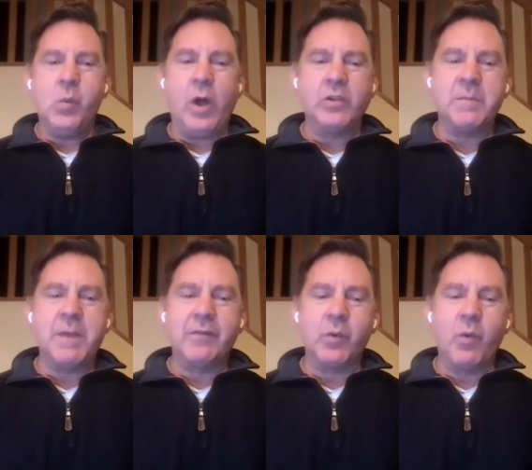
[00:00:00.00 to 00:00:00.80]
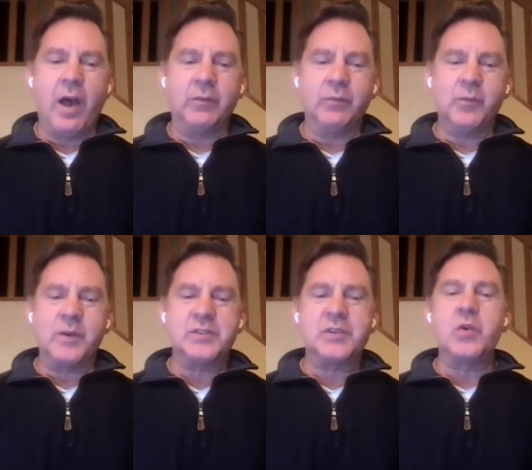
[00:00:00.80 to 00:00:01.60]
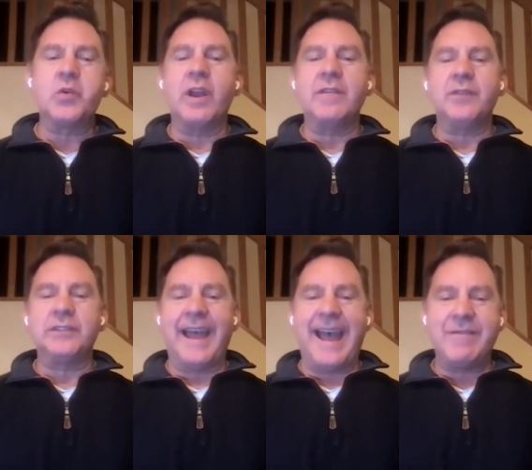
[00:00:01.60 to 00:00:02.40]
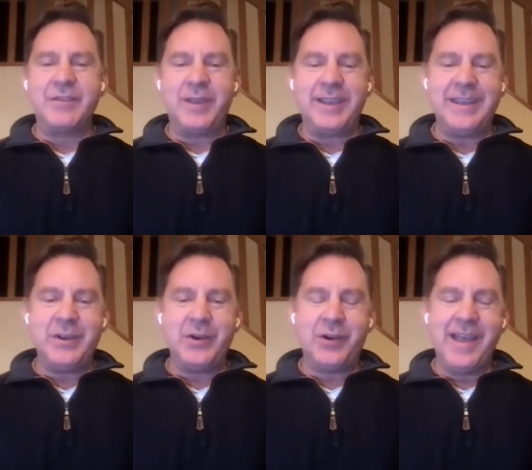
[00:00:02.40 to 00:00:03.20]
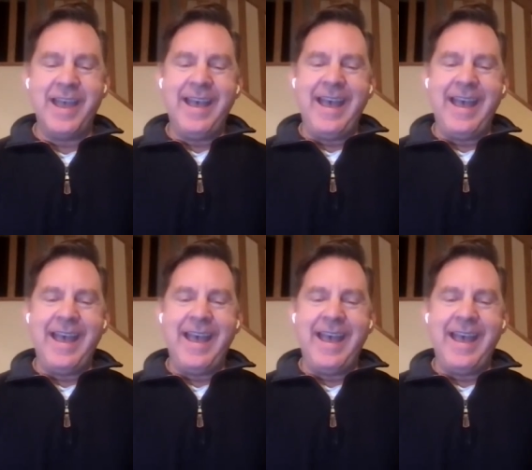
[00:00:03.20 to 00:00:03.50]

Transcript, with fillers: Welcome, everyone. We're so grateful to have you here.